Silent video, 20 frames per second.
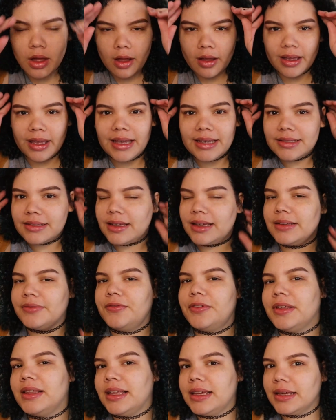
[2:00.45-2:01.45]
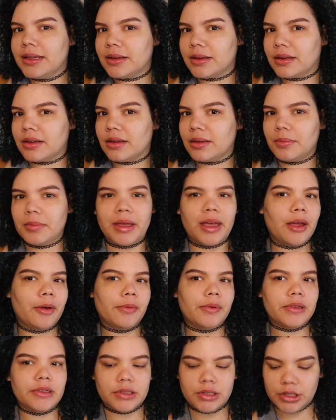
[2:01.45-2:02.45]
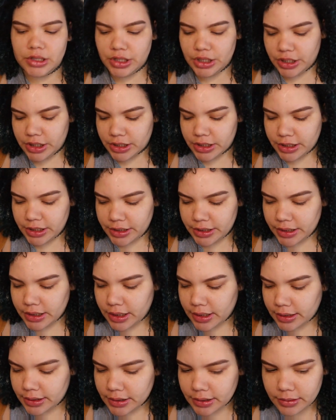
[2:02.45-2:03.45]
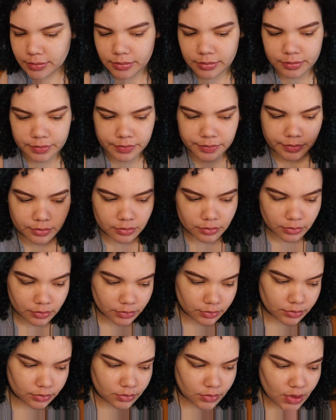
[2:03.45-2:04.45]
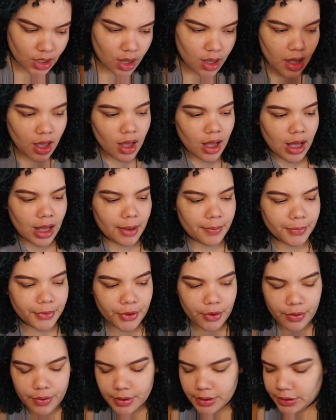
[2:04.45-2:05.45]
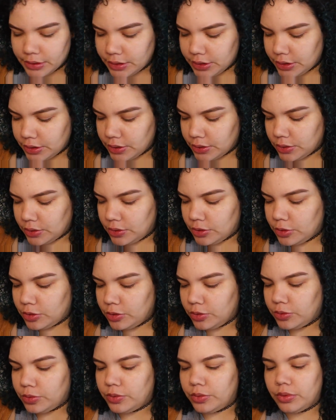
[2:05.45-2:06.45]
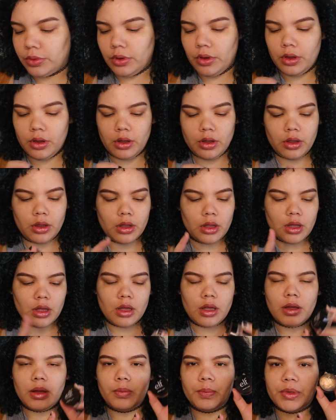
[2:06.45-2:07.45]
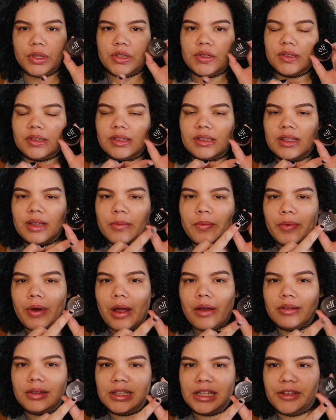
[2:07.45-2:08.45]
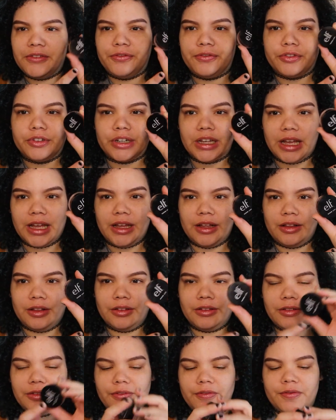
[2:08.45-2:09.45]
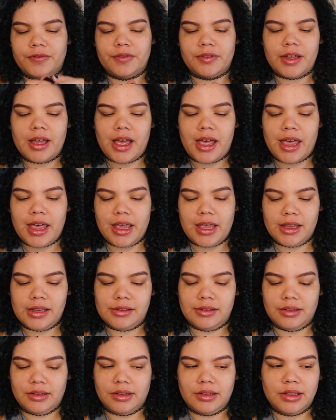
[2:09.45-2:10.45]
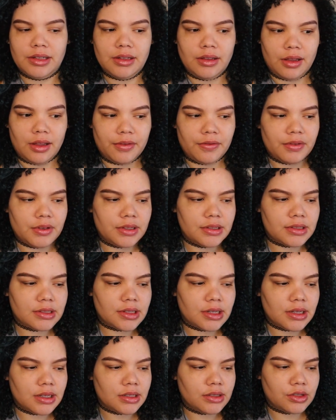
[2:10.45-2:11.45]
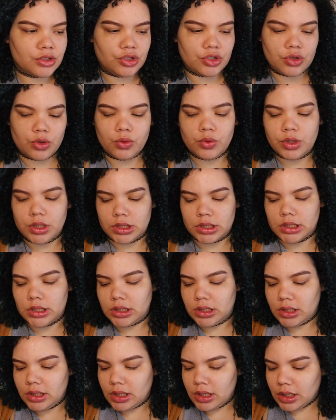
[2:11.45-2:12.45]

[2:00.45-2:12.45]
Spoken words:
Okay, so I feel like my eyebrows look good. I'm going to be using the brow lift from e.l.f. I literally love this thing, so good.